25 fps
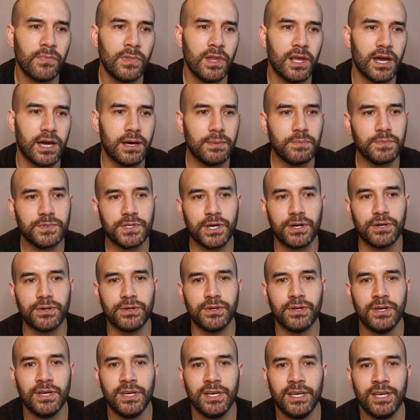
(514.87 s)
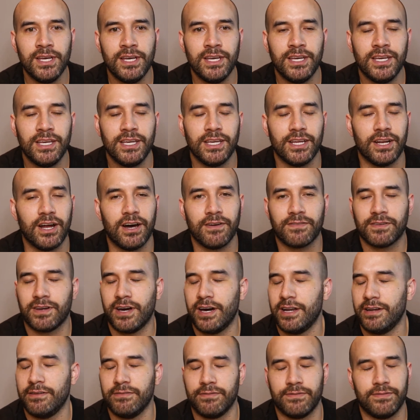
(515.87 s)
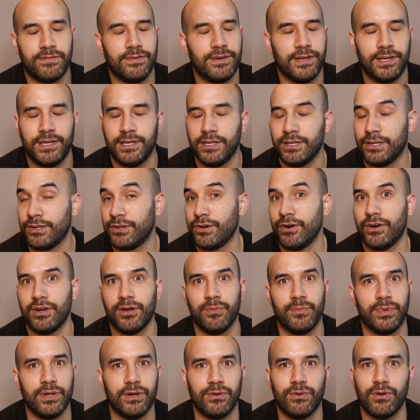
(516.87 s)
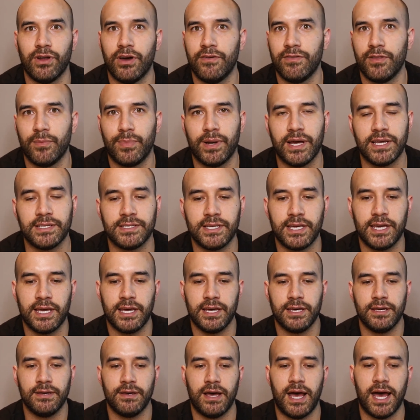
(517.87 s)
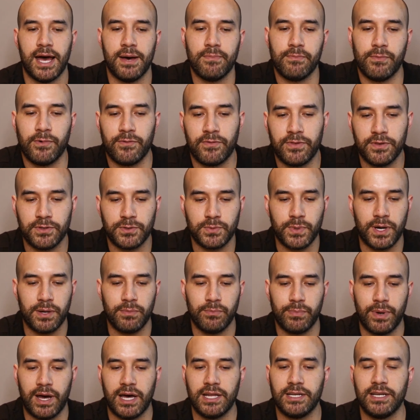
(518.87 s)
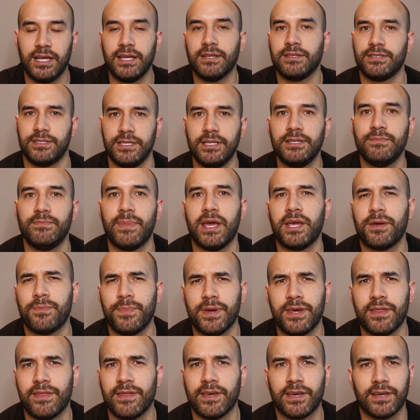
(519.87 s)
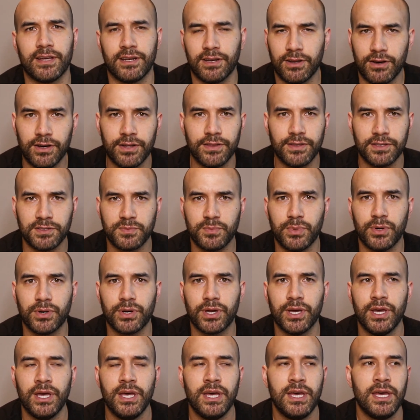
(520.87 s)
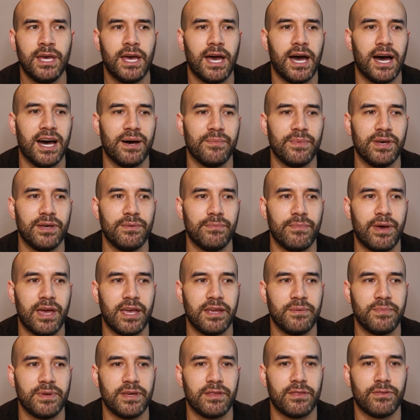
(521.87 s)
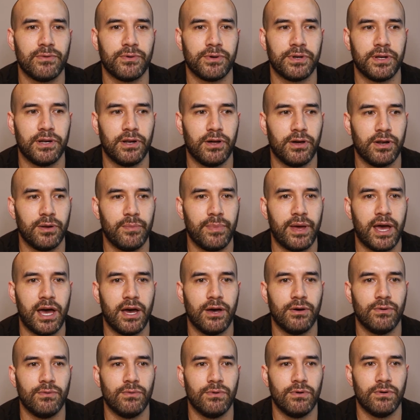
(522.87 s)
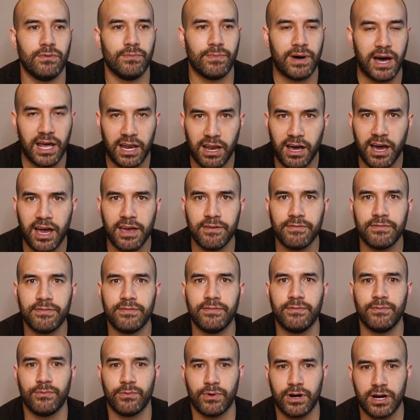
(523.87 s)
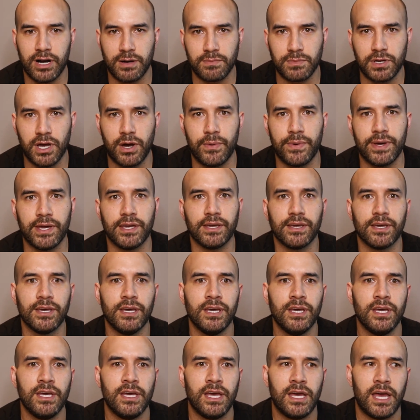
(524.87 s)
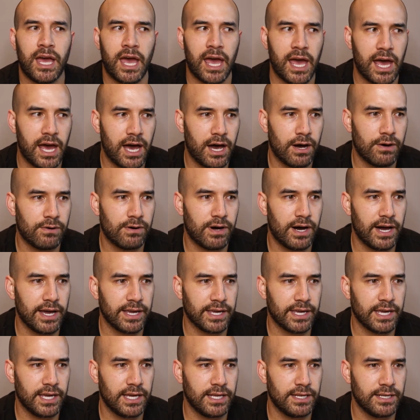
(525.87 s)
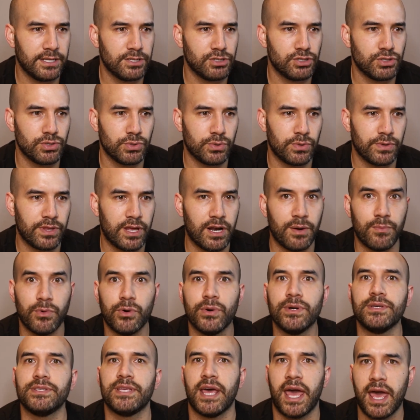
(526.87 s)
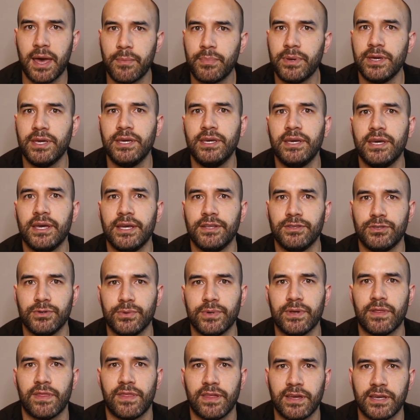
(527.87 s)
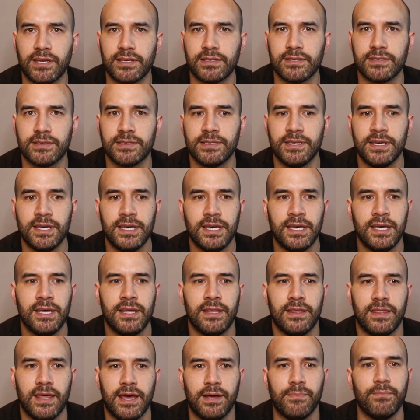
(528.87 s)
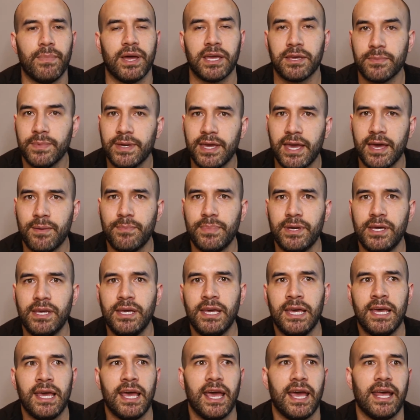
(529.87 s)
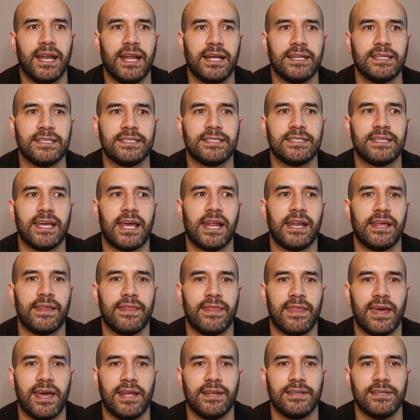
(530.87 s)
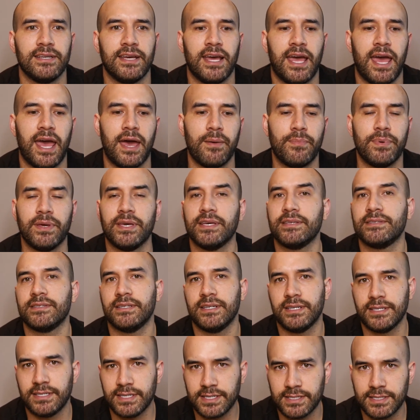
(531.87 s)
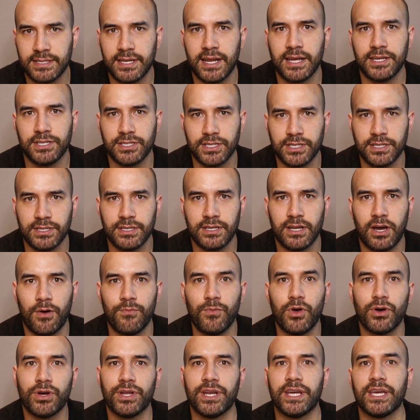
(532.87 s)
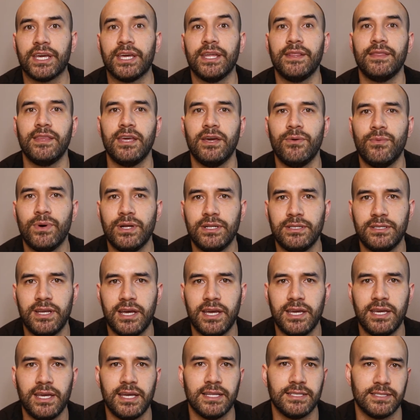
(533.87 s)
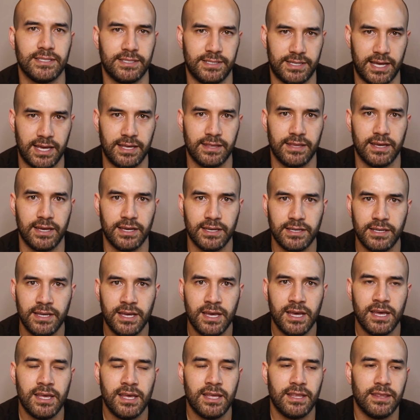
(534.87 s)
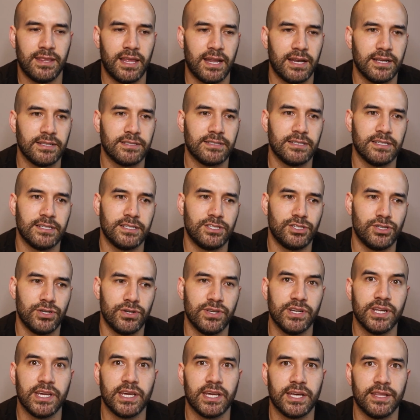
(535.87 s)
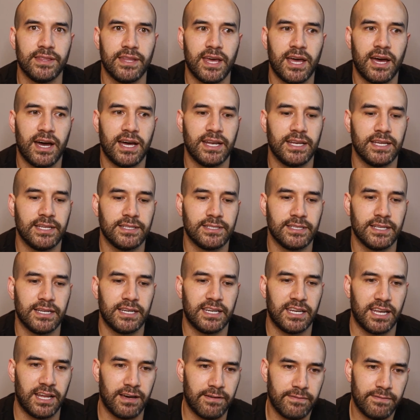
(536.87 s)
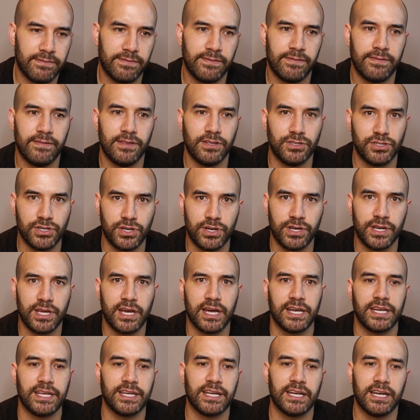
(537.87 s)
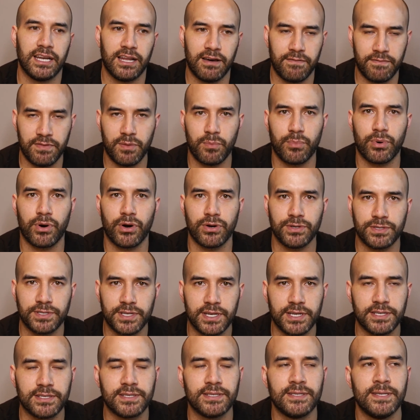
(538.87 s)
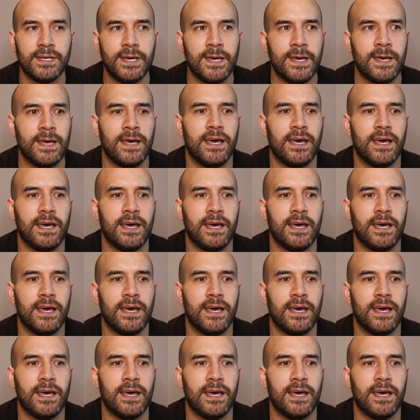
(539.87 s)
I've kind of gone a bit all over the place here with this one, but it did make me think a lot, this book. It made me thought a lot about my life, where I'm going, how I can ensure that I'm always happy and doing things that make me happy, and understanding that happy isn't a destination. I'm not going to get there one day and stay there, that it's a journey, and that I need to love the journey. I need to love the process.